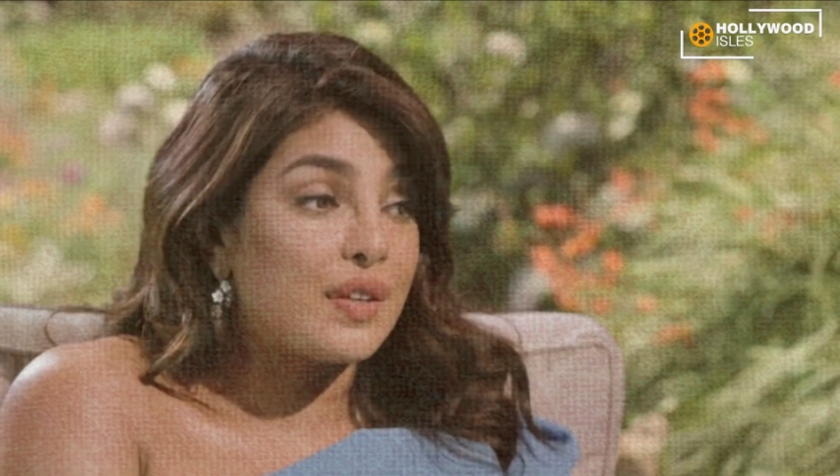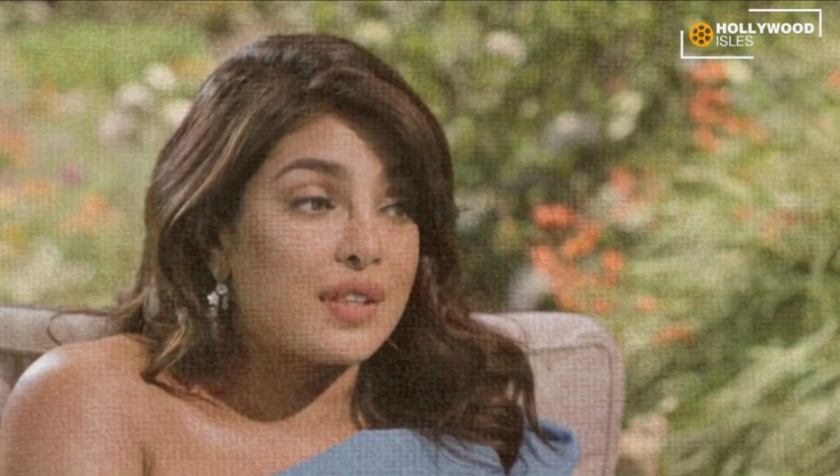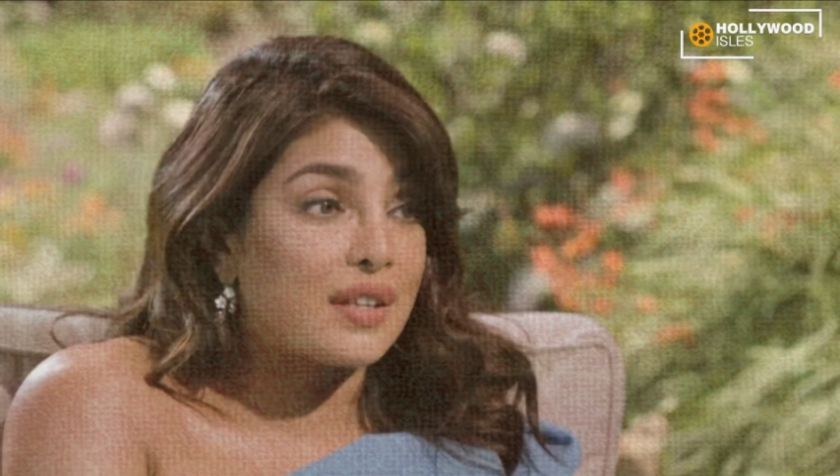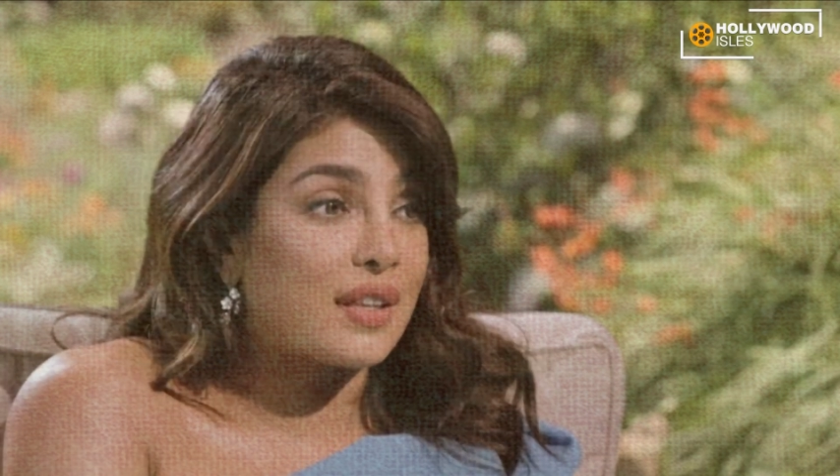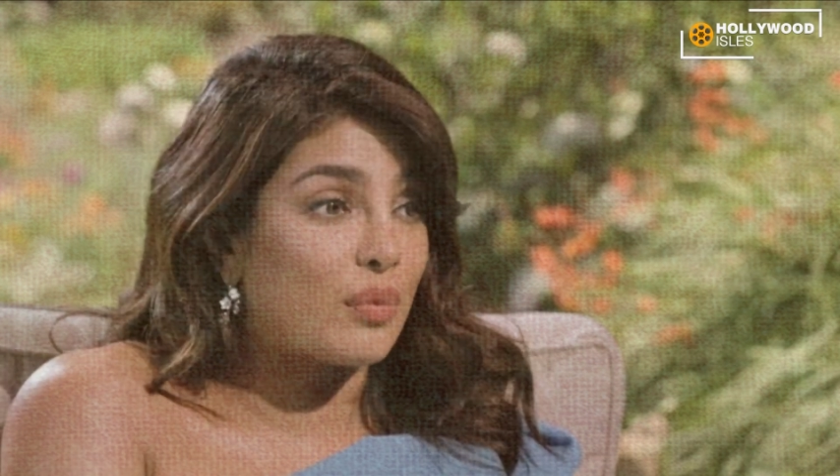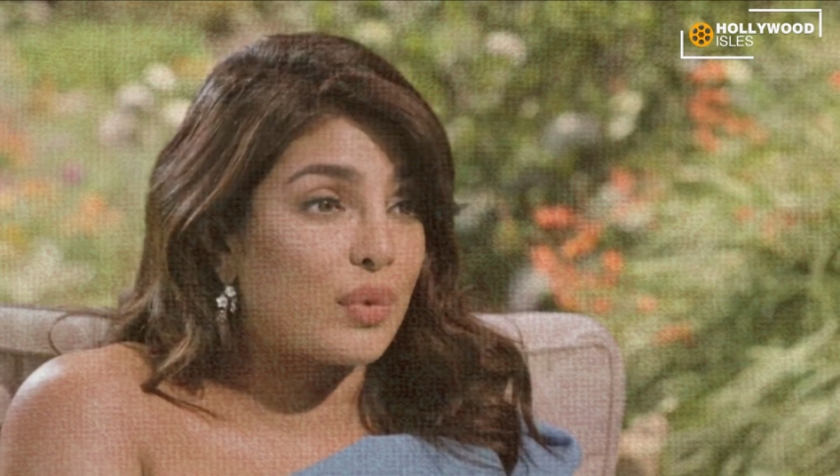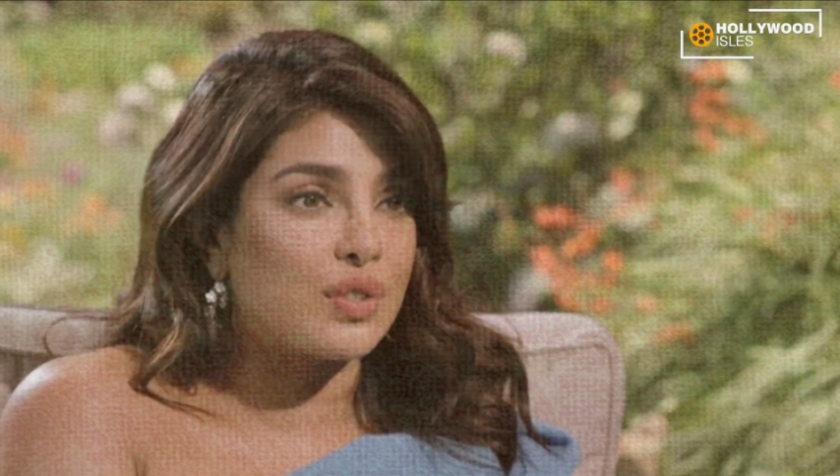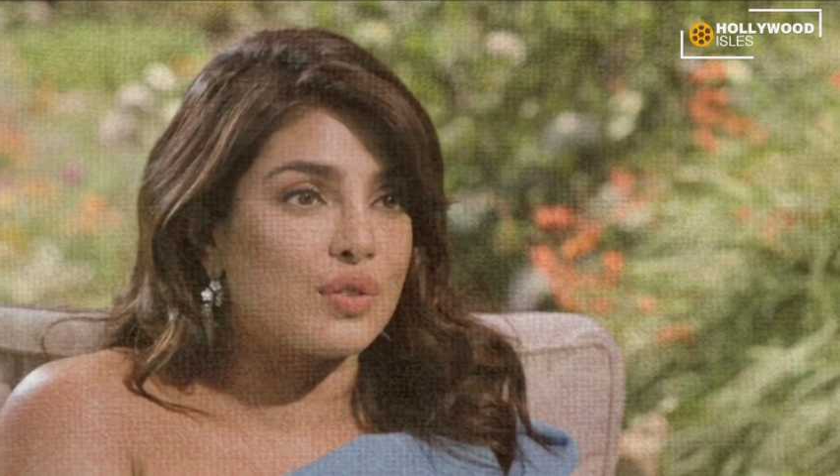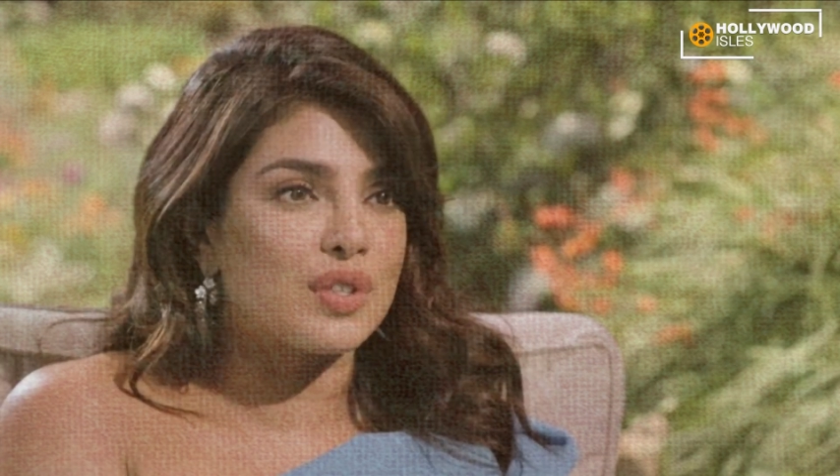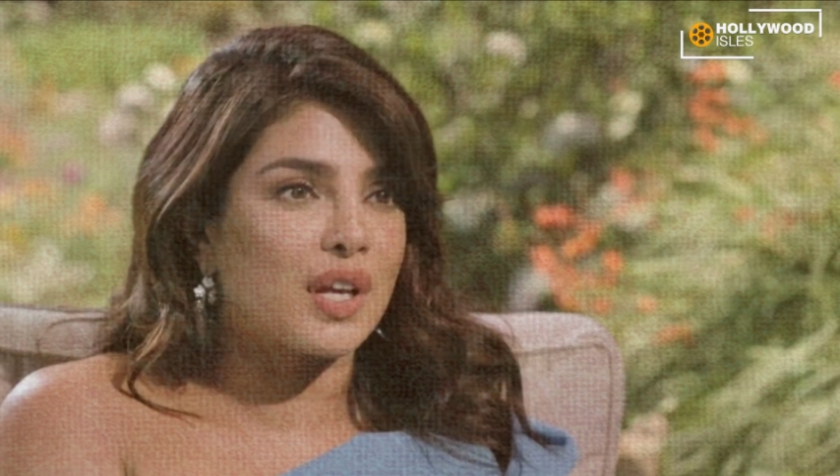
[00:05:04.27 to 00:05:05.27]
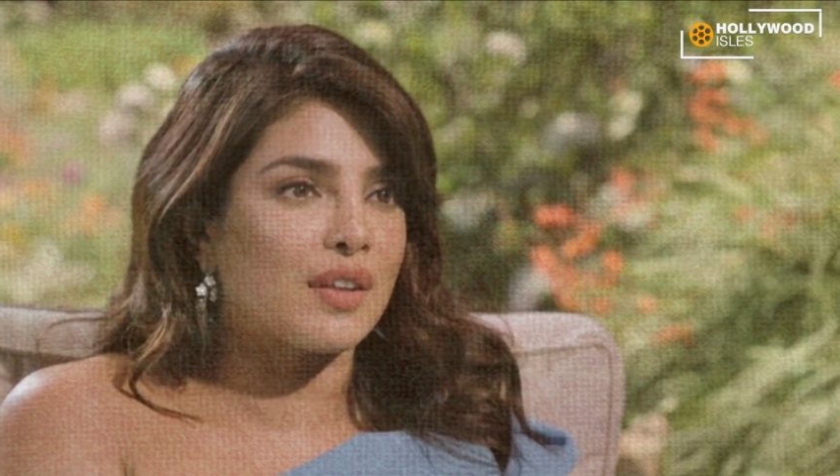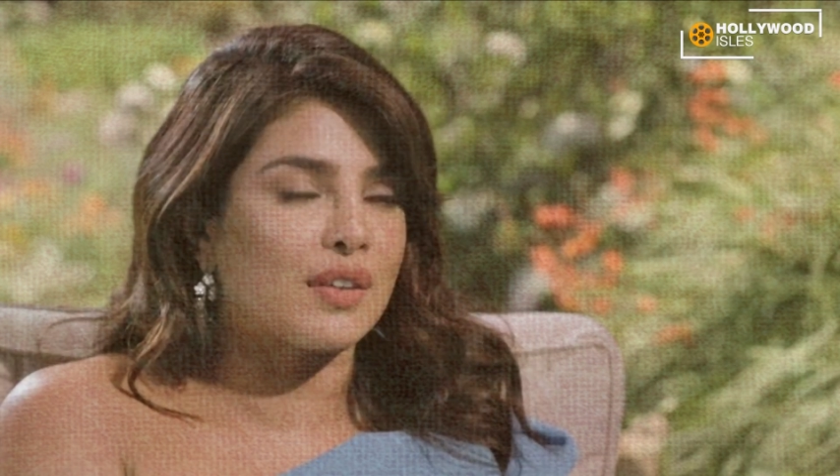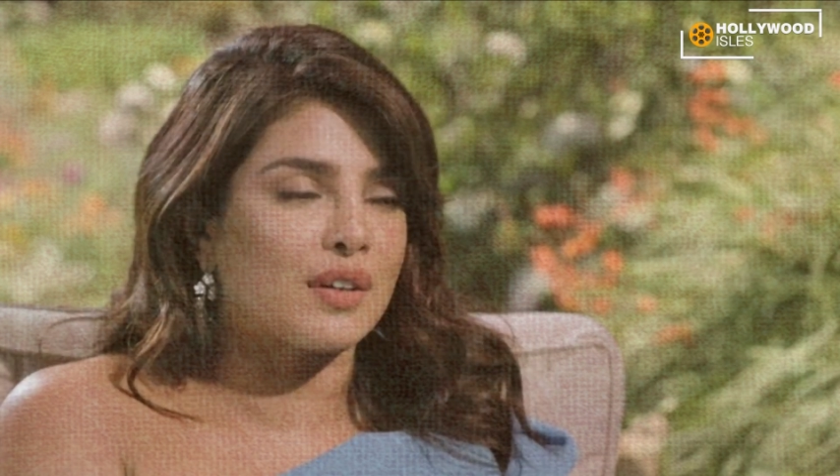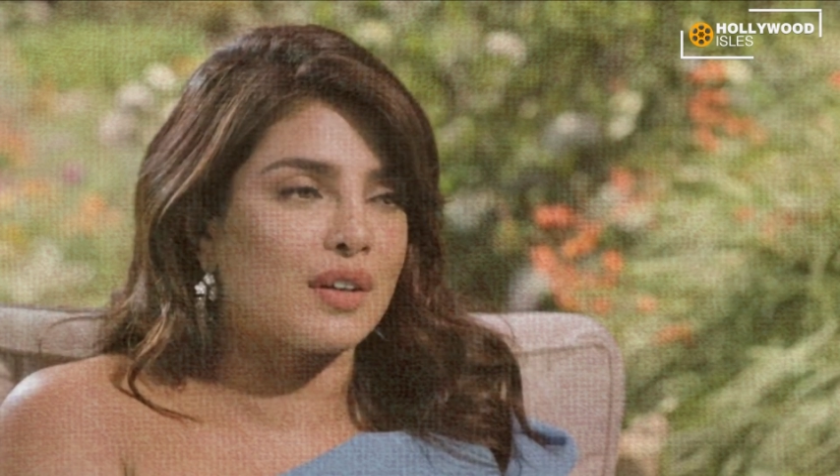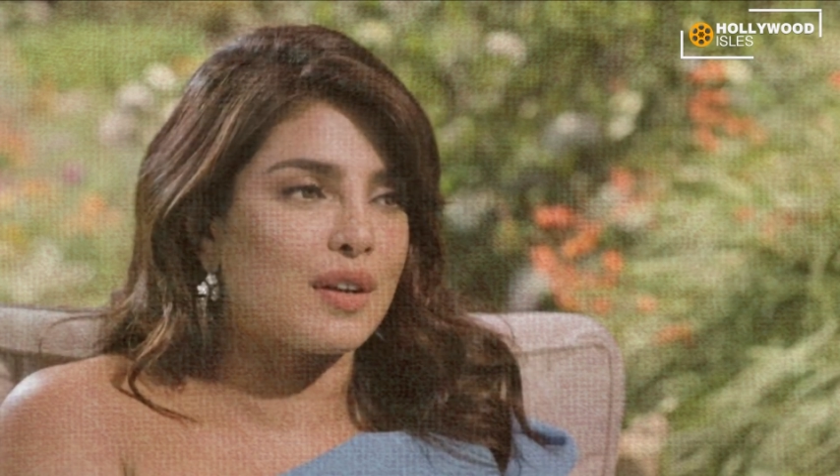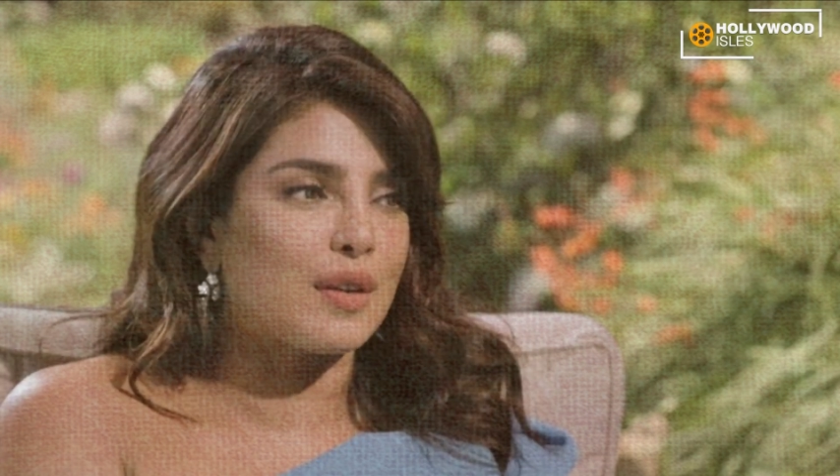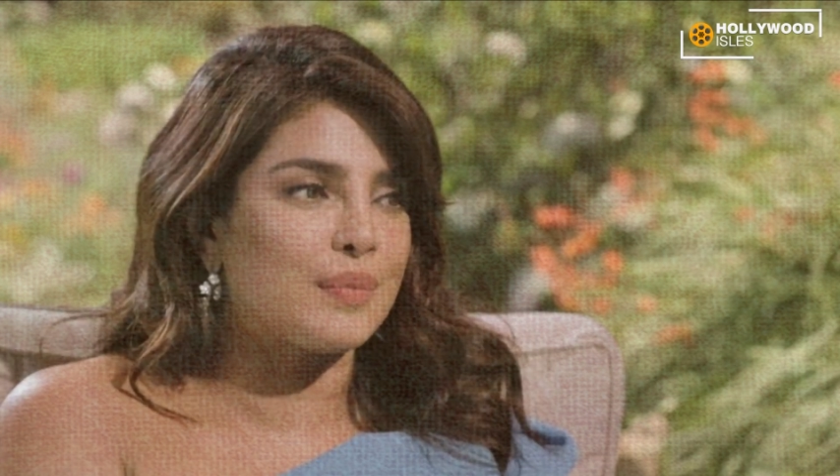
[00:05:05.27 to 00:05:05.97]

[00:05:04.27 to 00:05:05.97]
everything that we do together,